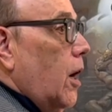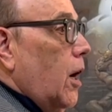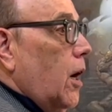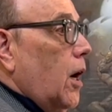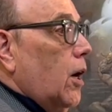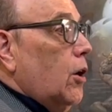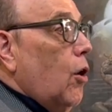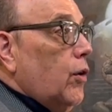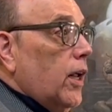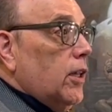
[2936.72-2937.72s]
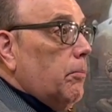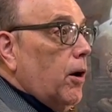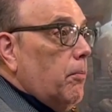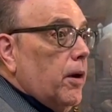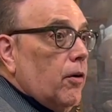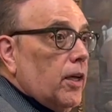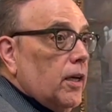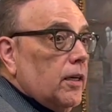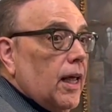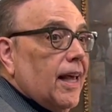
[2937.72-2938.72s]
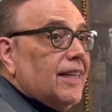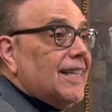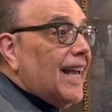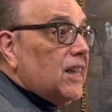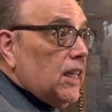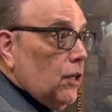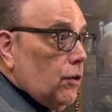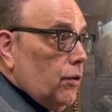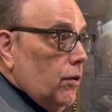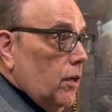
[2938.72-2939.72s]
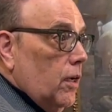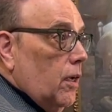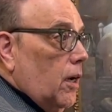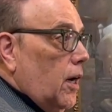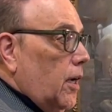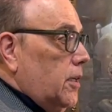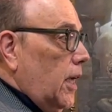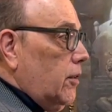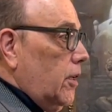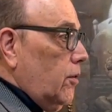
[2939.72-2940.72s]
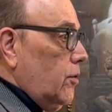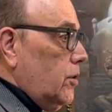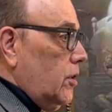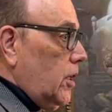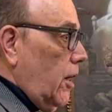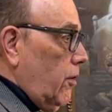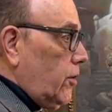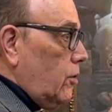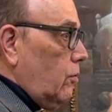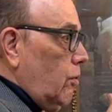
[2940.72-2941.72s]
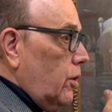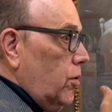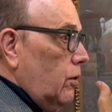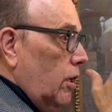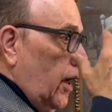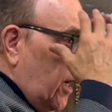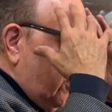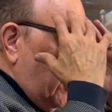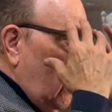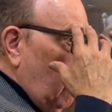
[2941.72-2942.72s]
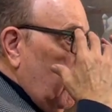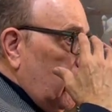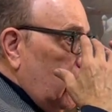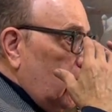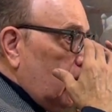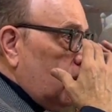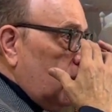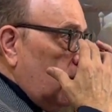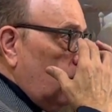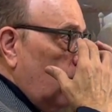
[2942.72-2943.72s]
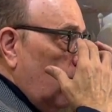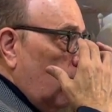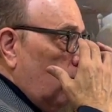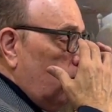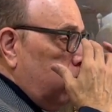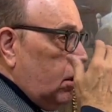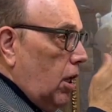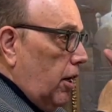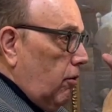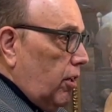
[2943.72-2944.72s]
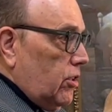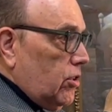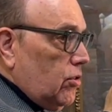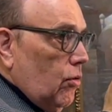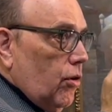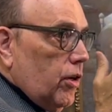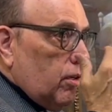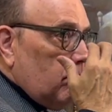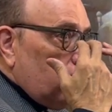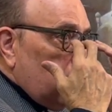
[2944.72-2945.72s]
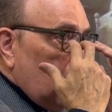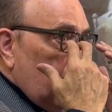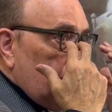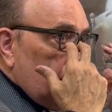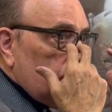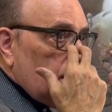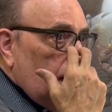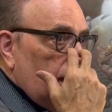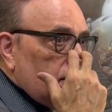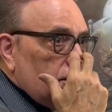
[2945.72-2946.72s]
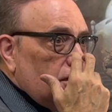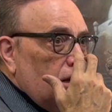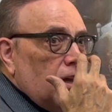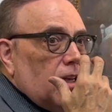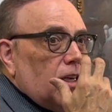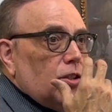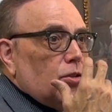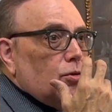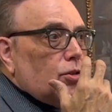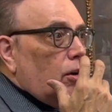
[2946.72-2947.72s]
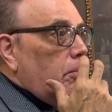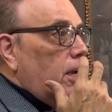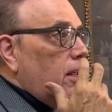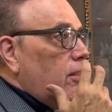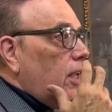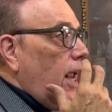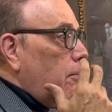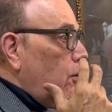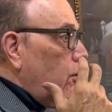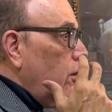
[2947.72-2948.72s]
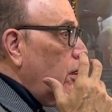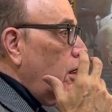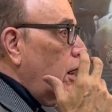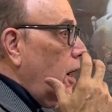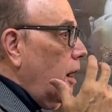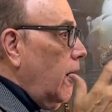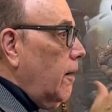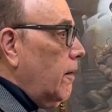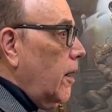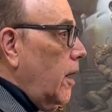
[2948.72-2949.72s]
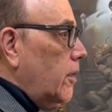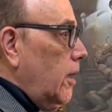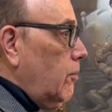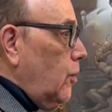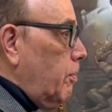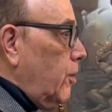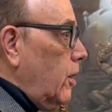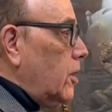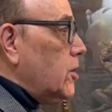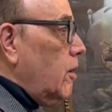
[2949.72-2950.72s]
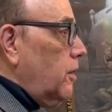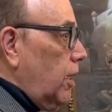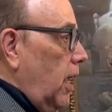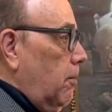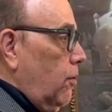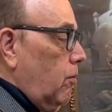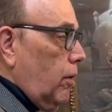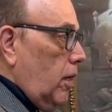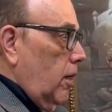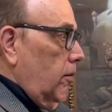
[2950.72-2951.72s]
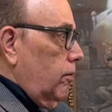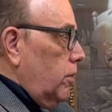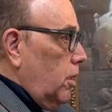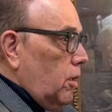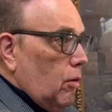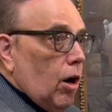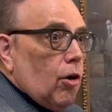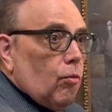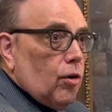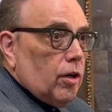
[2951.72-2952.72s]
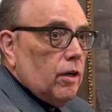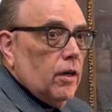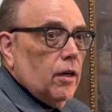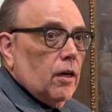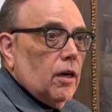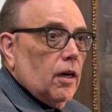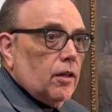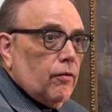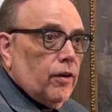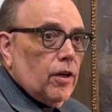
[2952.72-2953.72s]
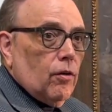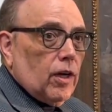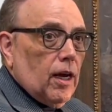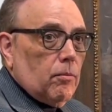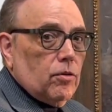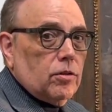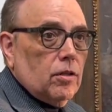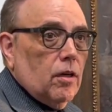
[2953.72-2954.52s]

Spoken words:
Conan the Barbarian and Death Dealer. Death Dealer is this character he has a helmet and you just see blood on his sword and blood in his eyes. And he's used on many of the gamer, the reproduction on the gamer, artwork, the video gamers.